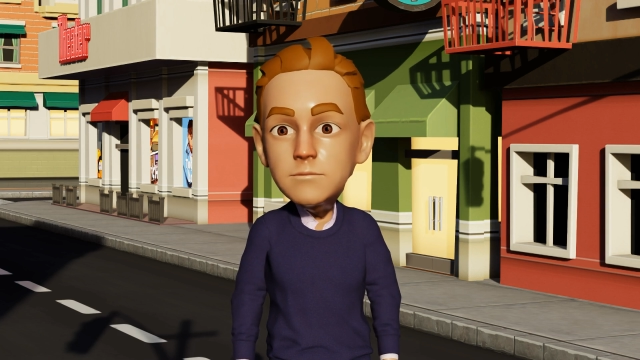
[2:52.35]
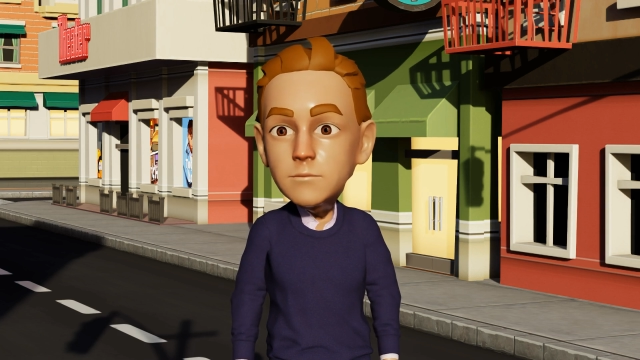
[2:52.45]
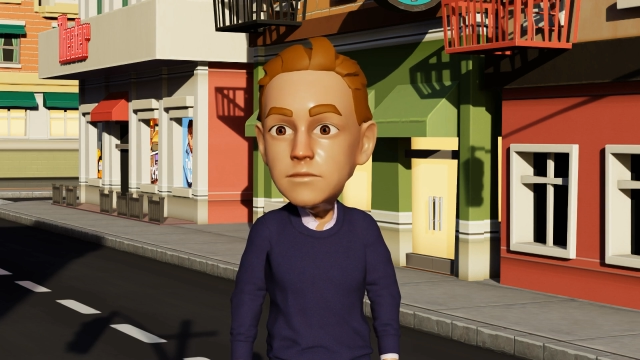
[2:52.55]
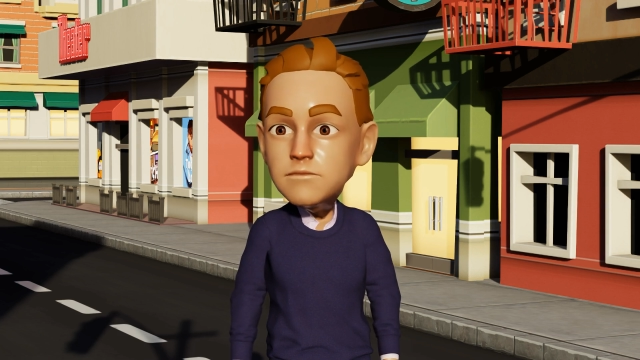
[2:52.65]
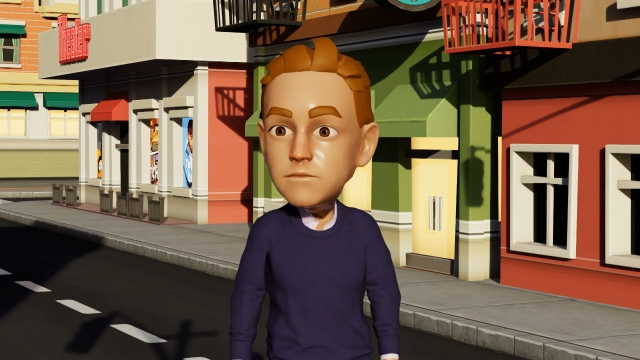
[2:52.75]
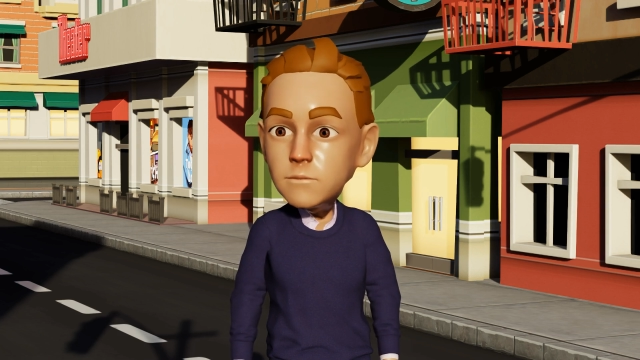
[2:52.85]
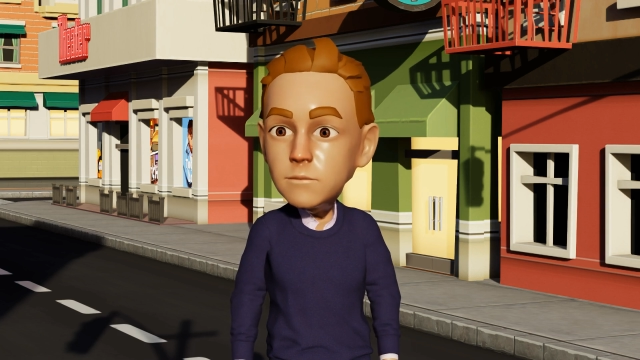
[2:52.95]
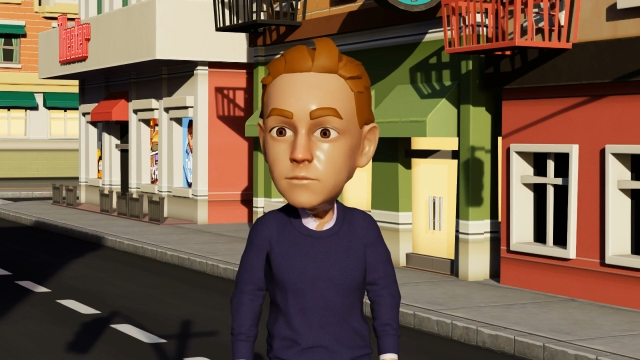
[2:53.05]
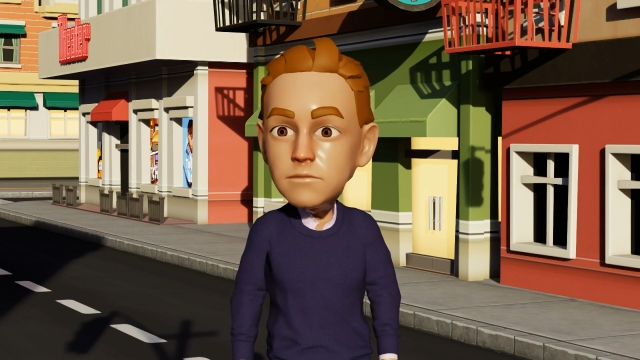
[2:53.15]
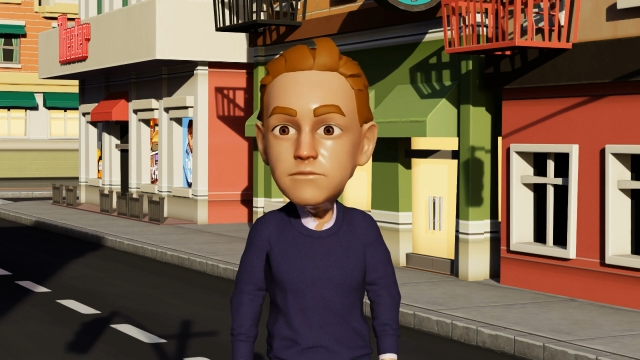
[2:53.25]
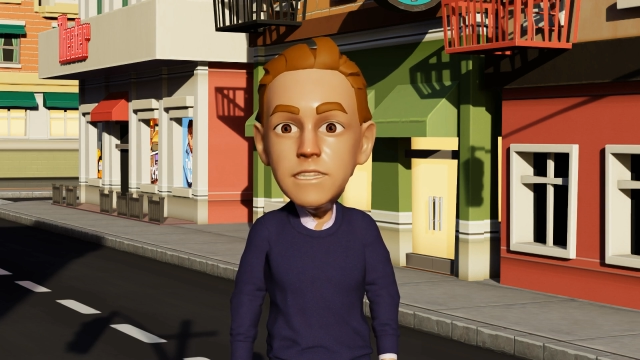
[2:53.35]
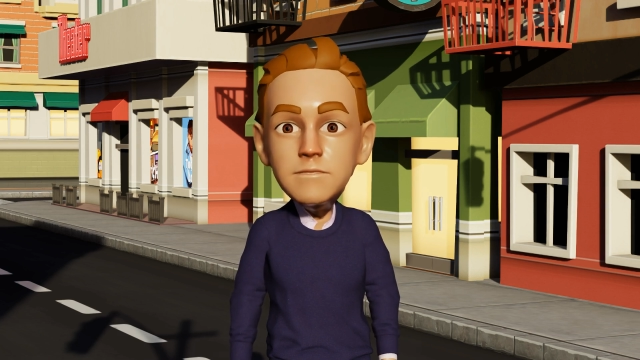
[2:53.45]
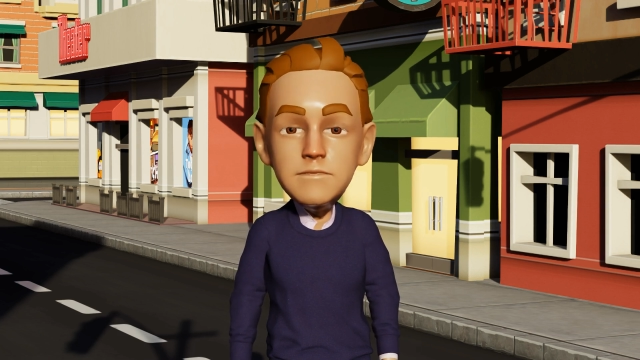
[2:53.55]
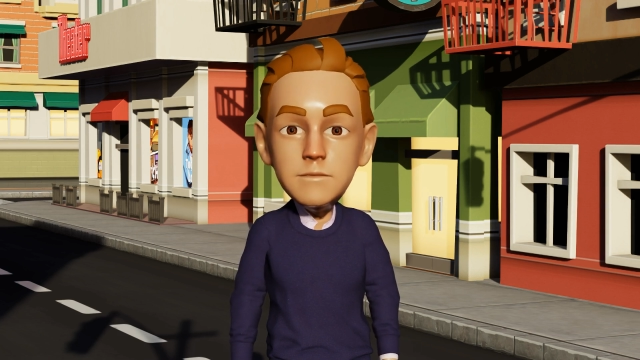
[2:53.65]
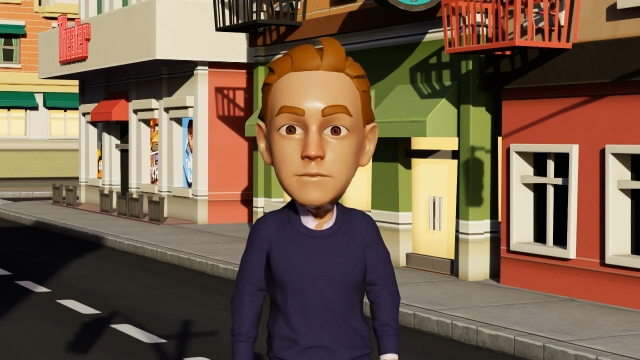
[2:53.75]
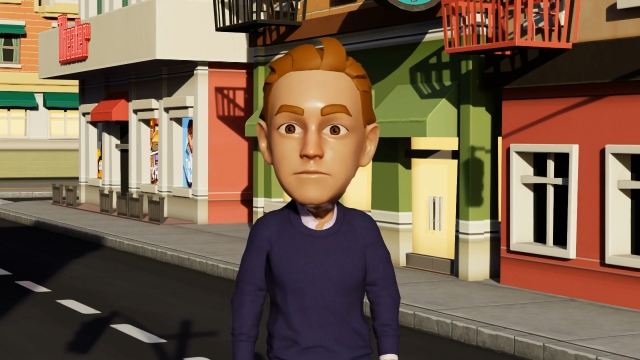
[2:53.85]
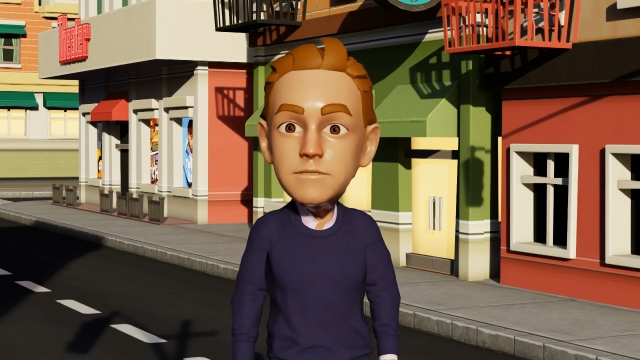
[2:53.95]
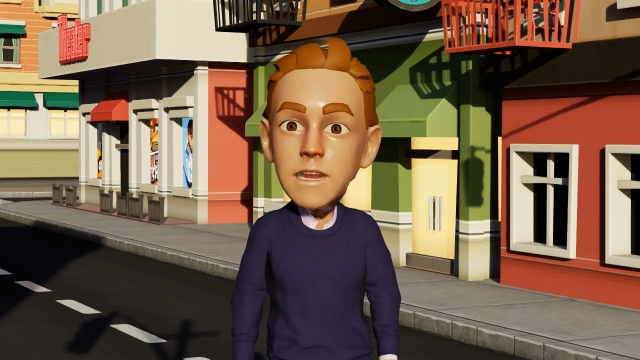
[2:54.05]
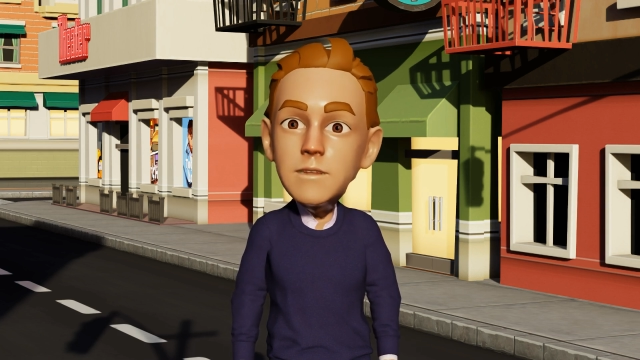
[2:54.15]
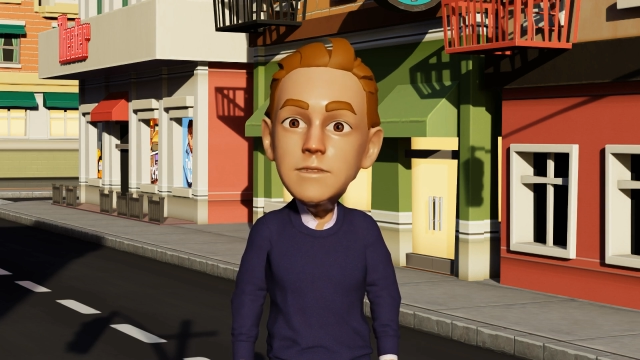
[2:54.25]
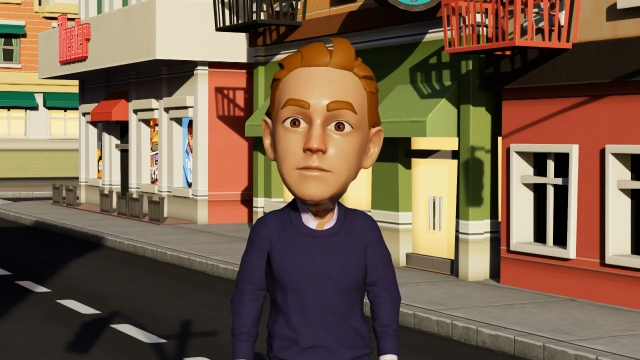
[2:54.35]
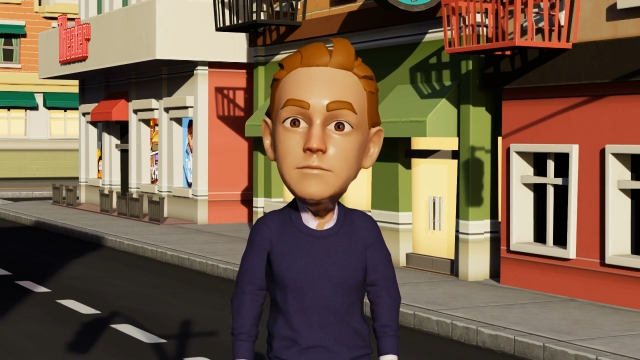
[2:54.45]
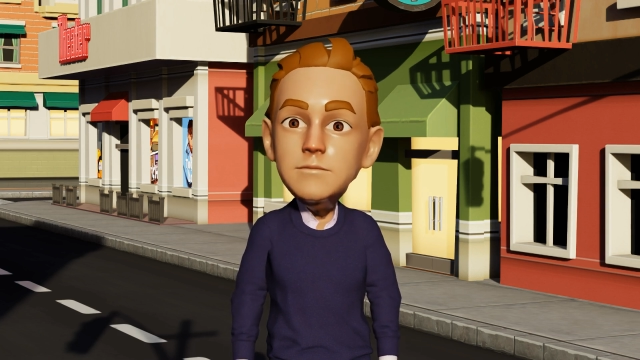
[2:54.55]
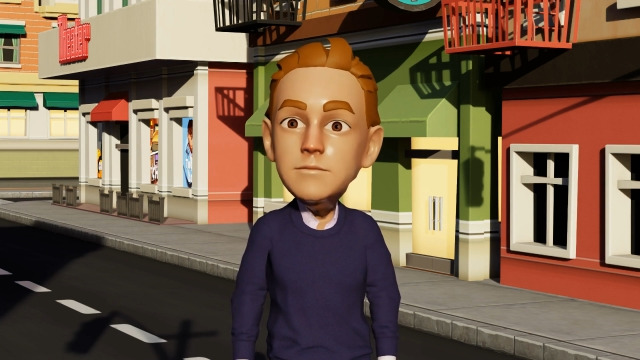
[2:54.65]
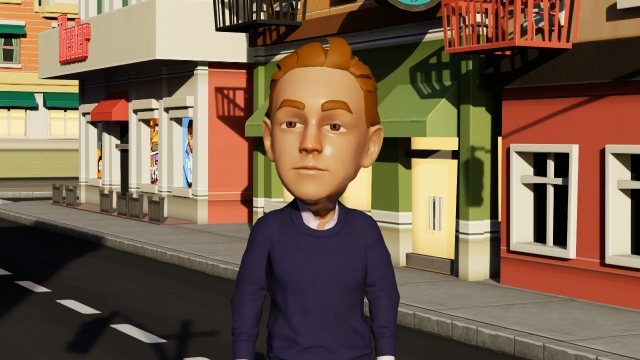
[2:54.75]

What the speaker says: for a certain percentage of its value,